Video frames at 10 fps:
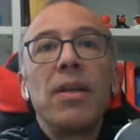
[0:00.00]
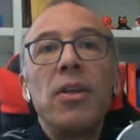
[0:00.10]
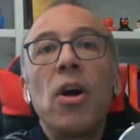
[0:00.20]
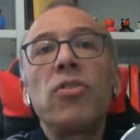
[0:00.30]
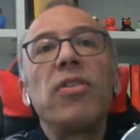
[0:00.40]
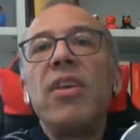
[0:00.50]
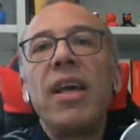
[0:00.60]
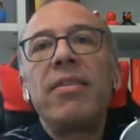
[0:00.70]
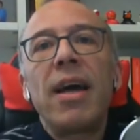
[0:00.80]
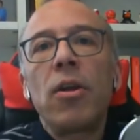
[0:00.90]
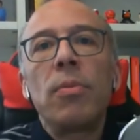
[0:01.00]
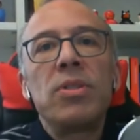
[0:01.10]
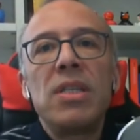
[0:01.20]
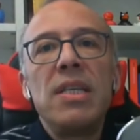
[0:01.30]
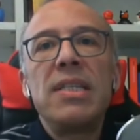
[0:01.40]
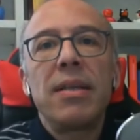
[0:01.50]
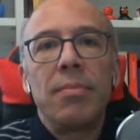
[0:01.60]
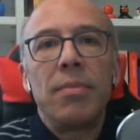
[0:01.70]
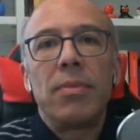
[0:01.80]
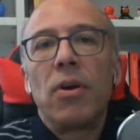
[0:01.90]
not the entire COM
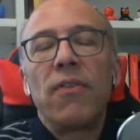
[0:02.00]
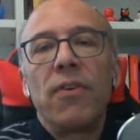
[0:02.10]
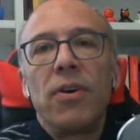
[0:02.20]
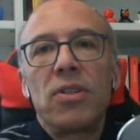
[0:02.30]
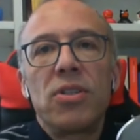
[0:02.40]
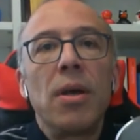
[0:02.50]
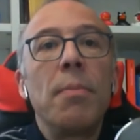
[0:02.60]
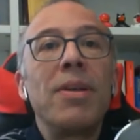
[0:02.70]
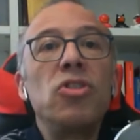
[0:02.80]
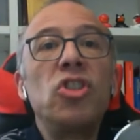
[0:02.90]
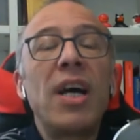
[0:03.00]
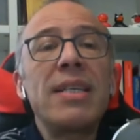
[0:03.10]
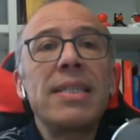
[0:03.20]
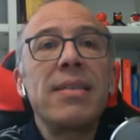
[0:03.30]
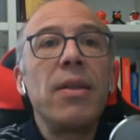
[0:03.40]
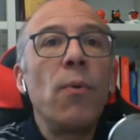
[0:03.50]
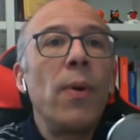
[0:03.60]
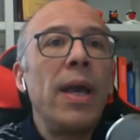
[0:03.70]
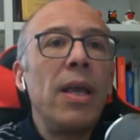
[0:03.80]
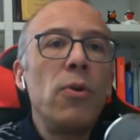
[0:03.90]
system, of course, but just the
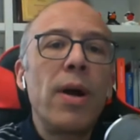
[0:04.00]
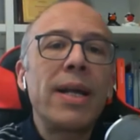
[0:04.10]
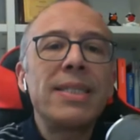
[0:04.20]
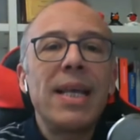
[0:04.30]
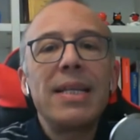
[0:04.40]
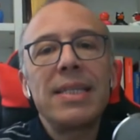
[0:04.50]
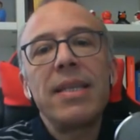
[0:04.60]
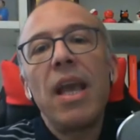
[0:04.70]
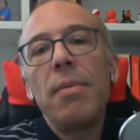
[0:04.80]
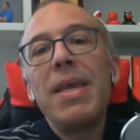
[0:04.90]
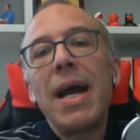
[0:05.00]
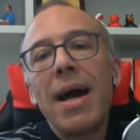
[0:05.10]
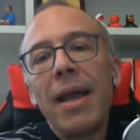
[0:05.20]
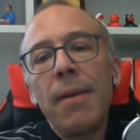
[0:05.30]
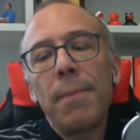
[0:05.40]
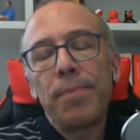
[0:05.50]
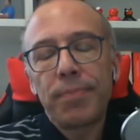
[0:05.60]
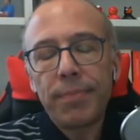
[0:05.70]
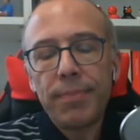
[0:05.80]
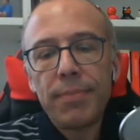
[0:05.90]
way you access the ABI.
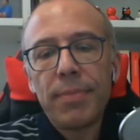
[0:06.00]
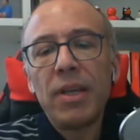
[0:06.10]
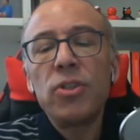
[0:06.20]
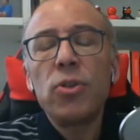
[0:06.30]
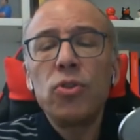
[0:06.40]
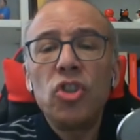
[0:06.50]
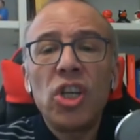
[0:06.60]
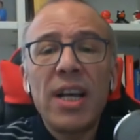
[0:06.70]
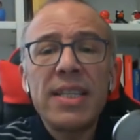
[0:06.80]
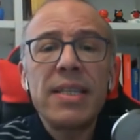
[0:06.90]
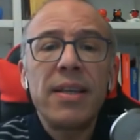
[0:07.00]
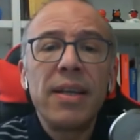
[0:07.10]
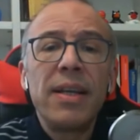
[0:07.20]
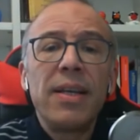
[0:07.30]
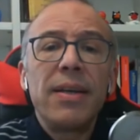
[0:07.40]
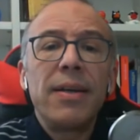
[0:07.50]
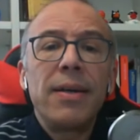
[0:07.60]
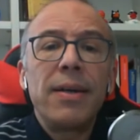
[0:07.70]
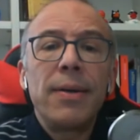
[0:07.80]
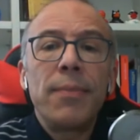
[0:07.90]
So just
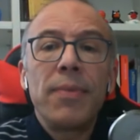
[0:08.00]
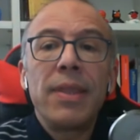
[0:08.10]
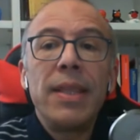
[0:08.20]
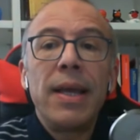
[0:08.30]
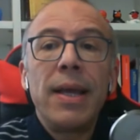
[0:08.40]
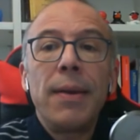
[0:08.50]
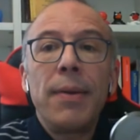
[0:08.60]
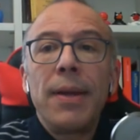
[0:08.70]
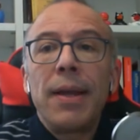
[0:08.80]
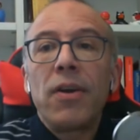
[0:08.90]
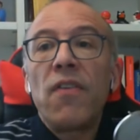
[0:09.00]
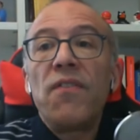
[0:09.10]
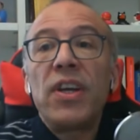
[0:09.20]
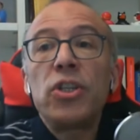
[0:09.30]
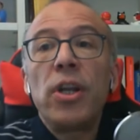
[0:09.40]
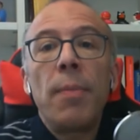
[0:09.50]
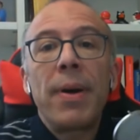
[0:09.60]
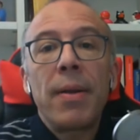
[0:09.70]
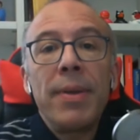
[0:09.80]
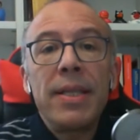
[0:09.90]
the conventional
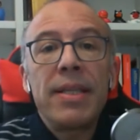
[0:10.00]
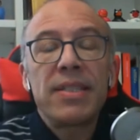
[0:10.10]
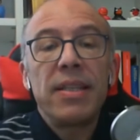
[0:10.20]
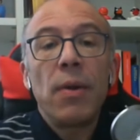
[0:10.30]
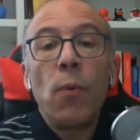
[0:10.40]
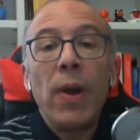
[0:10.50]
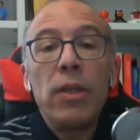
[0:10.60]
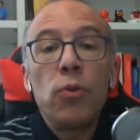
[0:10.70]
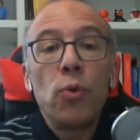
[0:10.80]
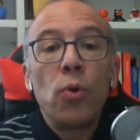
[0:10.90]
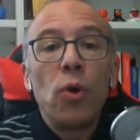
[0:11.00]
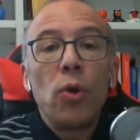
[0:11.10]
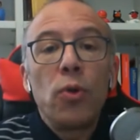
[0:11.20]
parameters, the way to